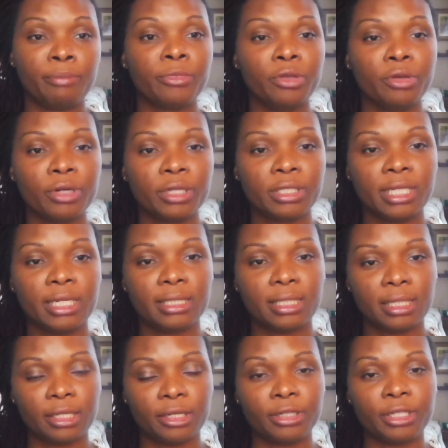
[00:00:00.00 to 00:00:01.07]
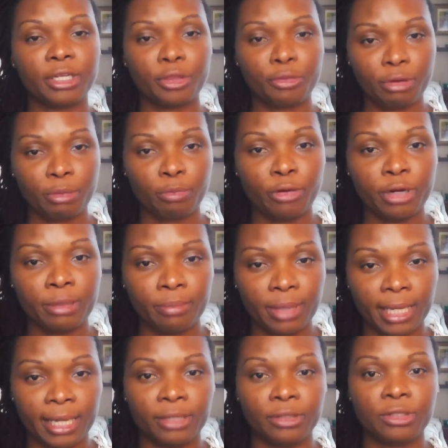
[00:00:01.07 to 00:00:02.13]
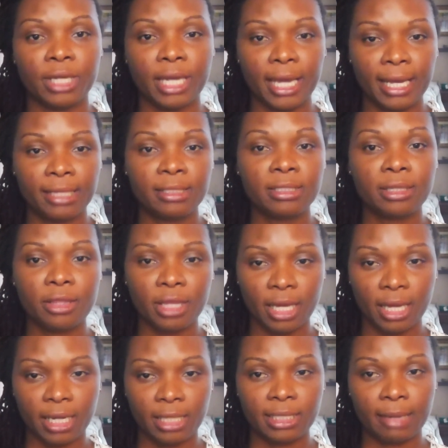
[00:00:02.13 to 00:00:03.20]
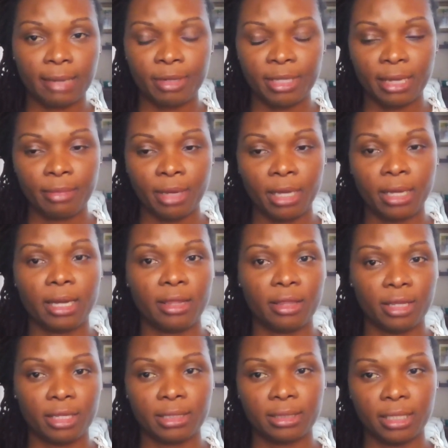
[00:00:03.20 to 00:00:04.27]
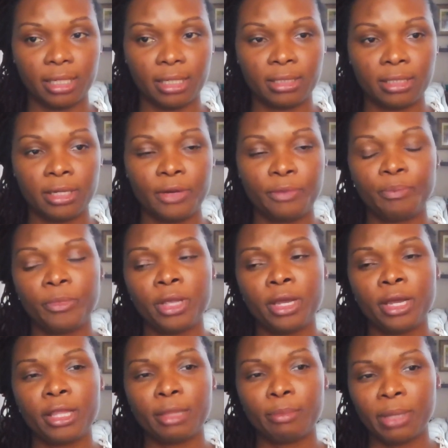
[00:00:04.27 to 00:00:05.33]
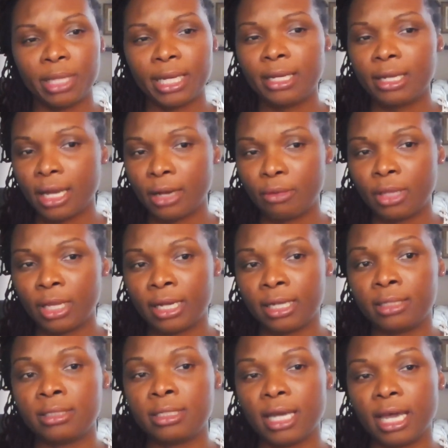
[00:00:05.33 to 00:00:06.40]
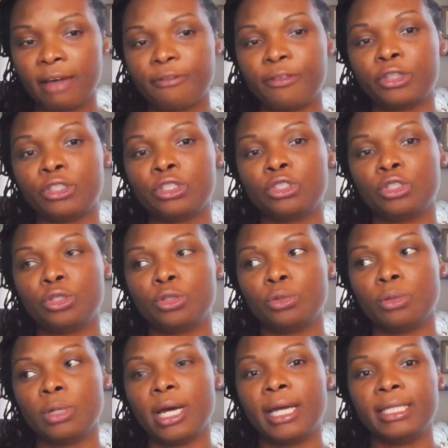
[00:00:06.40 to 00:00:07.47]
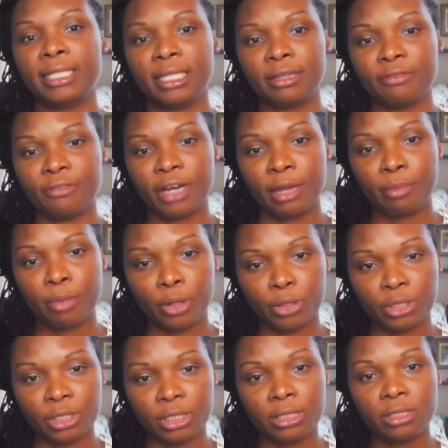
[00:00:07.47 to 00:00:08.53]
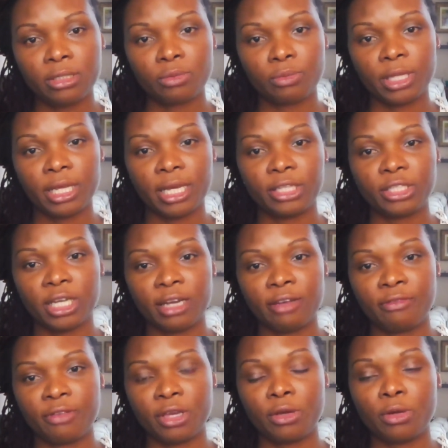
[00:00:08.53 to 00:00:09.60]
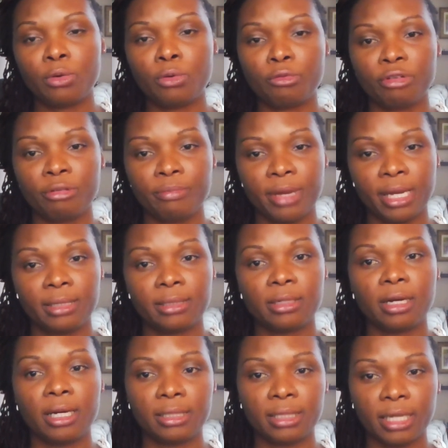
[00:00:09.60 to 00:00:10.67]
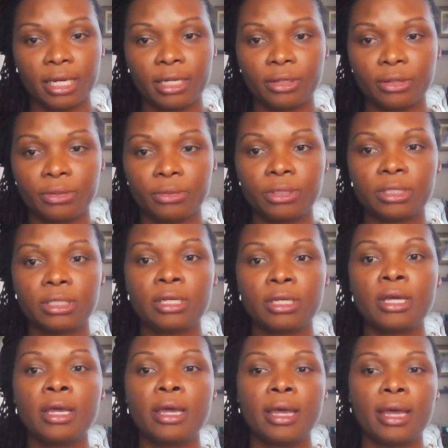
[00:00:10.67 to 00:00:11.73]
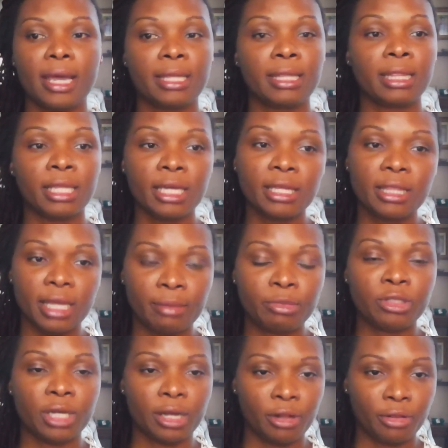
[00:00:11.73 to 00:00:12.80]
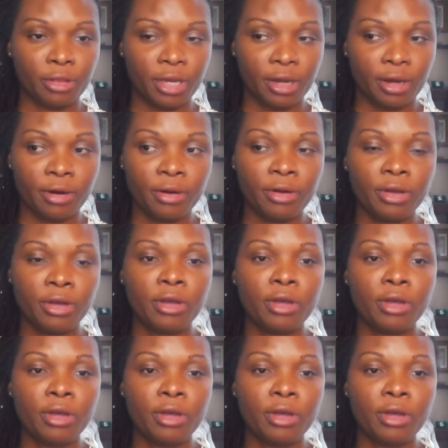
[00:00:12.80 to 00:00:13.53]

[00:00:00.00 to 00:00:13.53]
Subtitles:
New York State declared a 3-point plan to end the AIDS epidemic in the state. The plan outlined efforts to identify persons with HIV who remained undiagnosed and link them to healthcare,